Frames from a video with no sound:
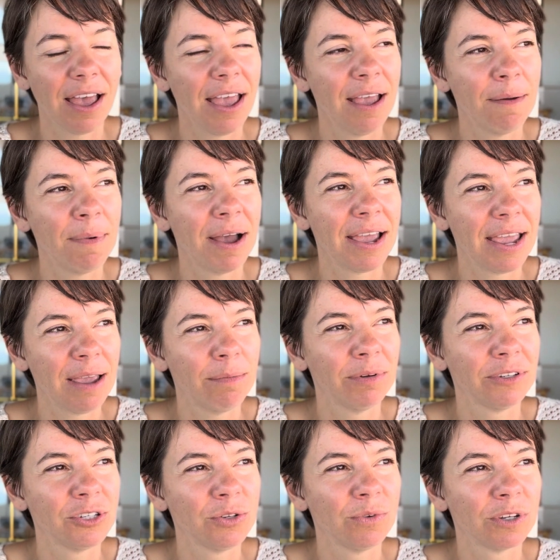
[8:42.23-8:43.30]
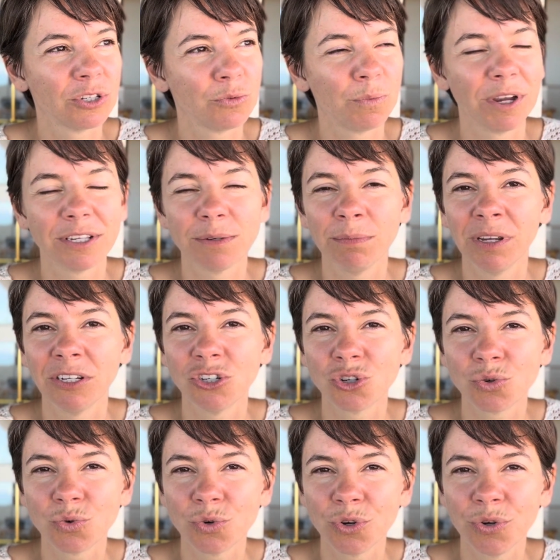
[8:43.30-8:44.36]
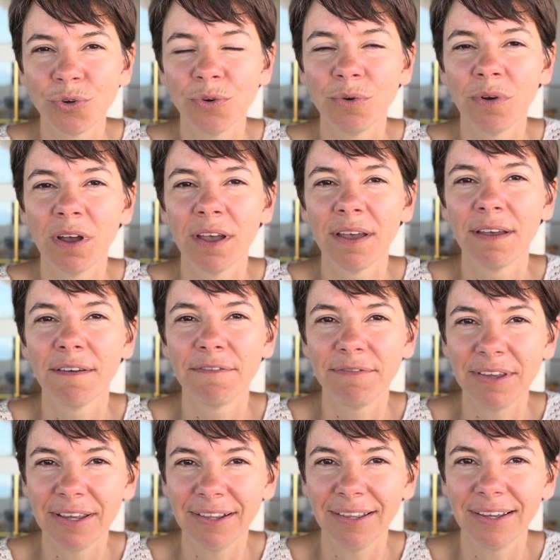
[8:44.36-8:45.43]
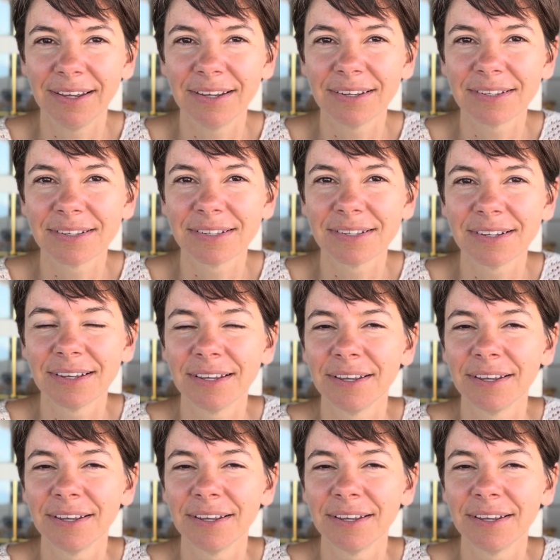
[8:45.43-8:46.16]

Am I able to express my true feelings?